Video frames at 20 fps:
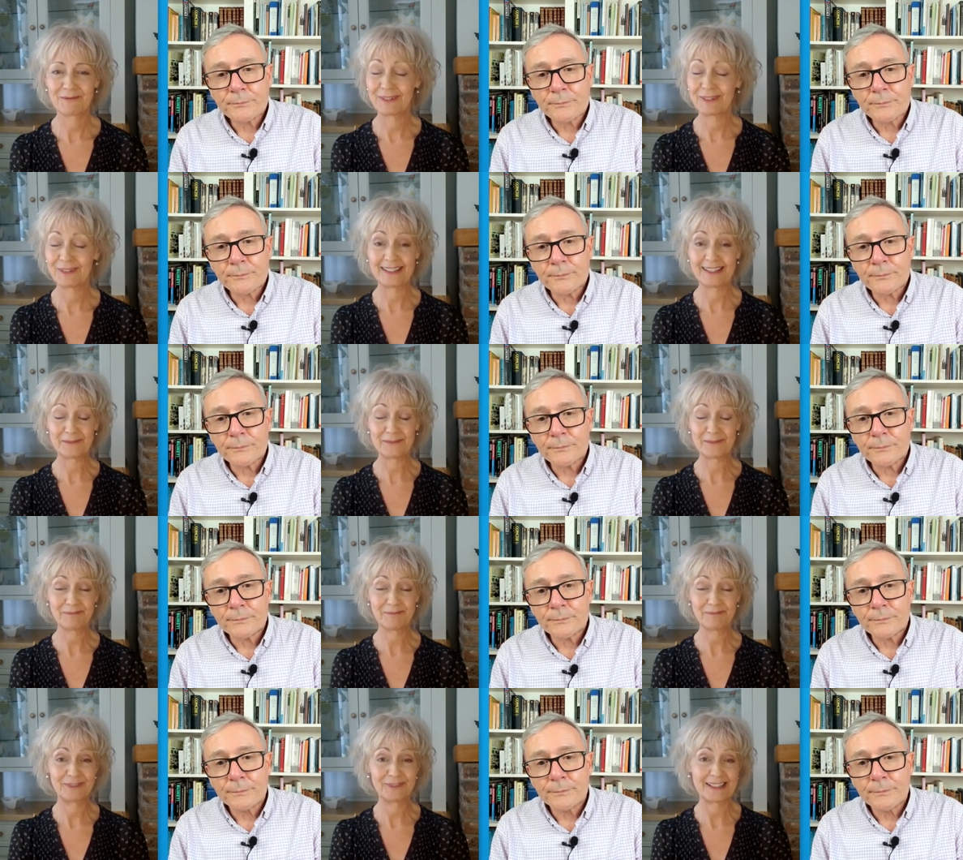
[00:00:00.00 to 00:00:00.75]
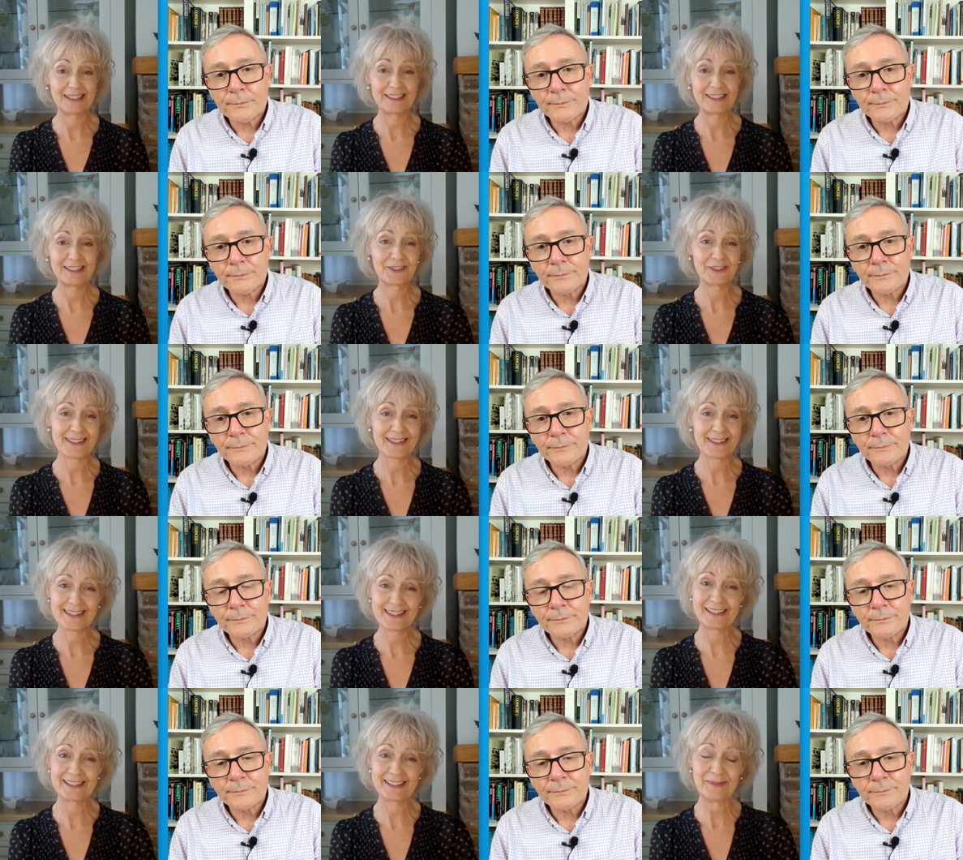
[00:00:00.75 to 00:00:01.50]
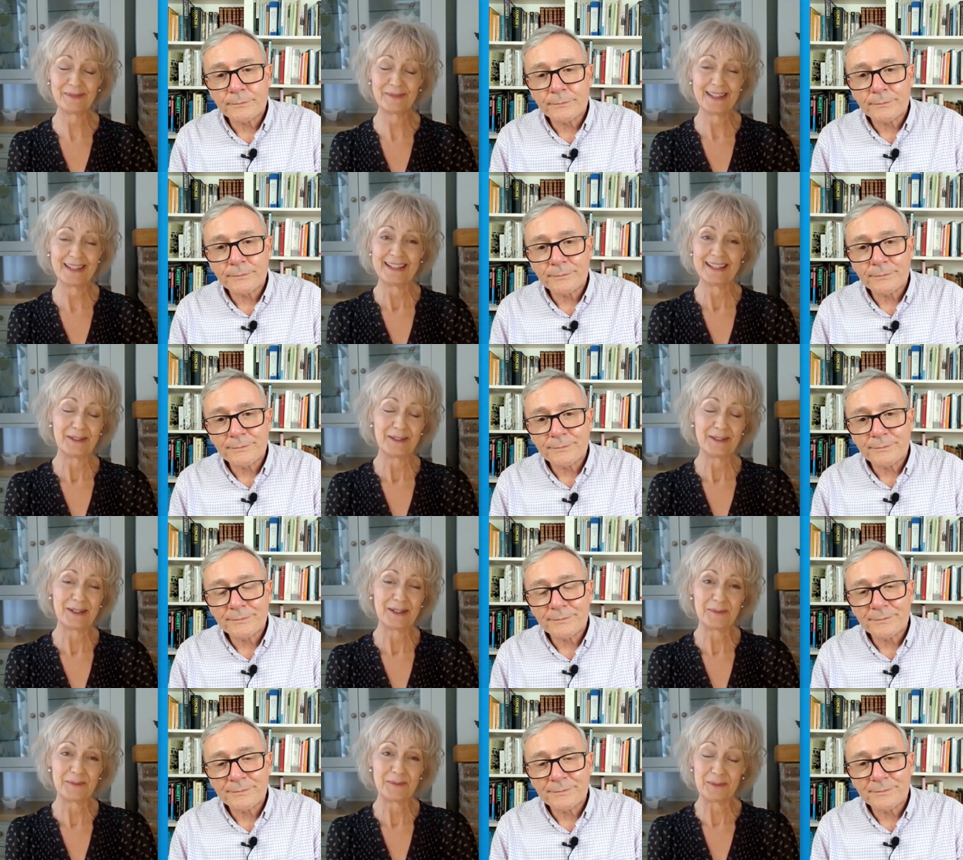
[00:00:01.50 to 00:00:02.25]
Speaker 1: It's really, yeah, really interesting.
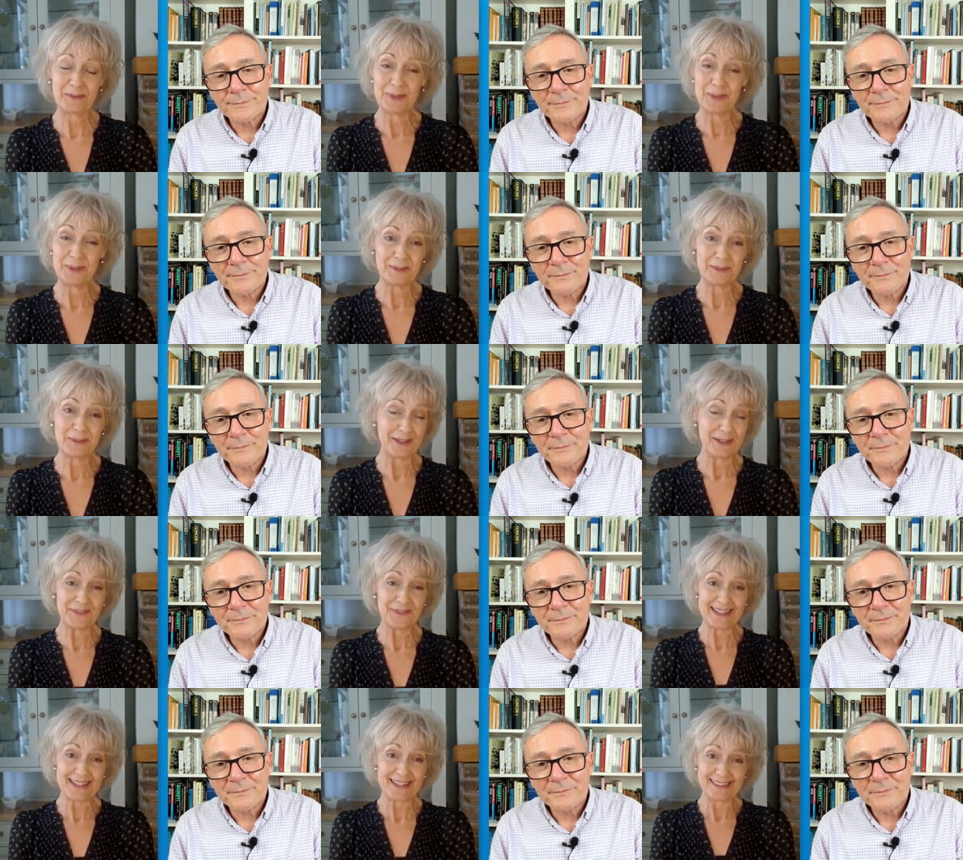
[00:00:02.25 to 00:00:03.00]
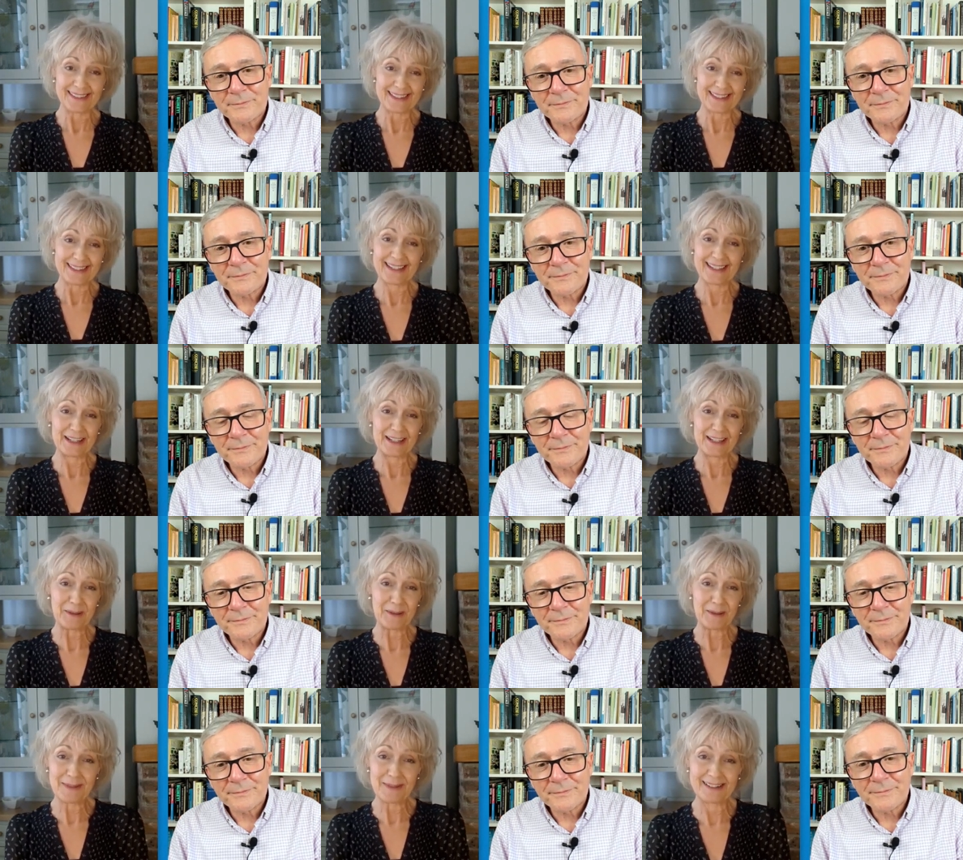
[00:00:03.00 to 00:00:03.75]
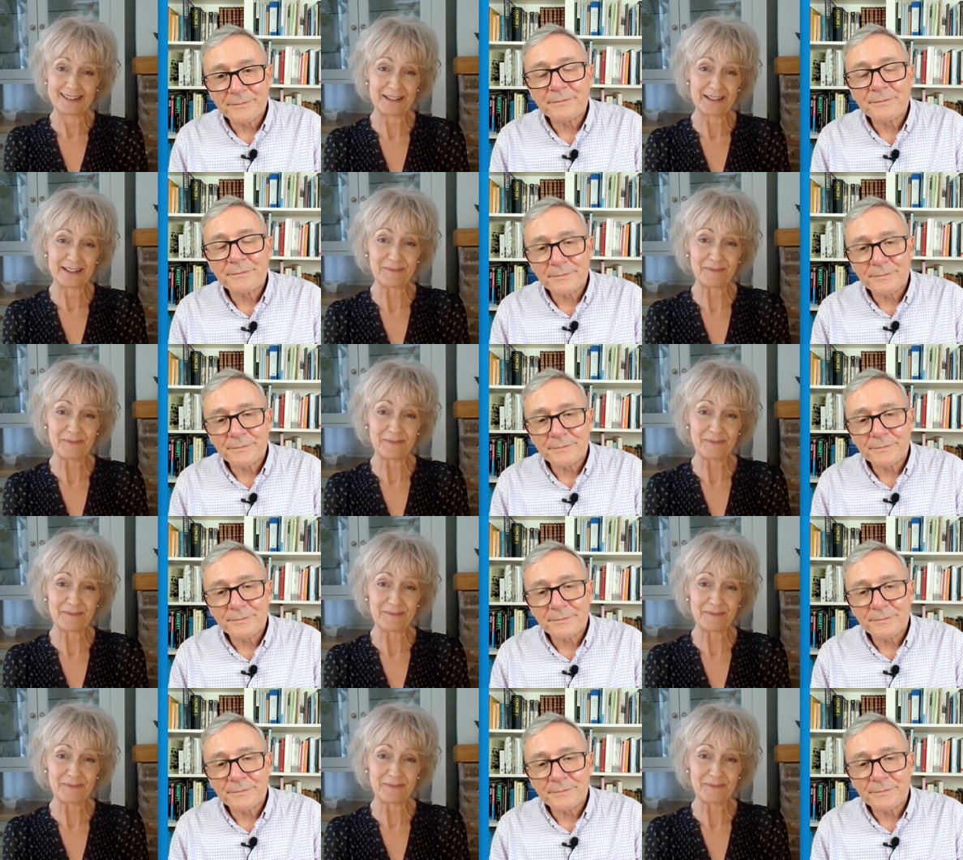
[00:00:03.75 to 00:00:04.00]
Um, we, we've seen the same.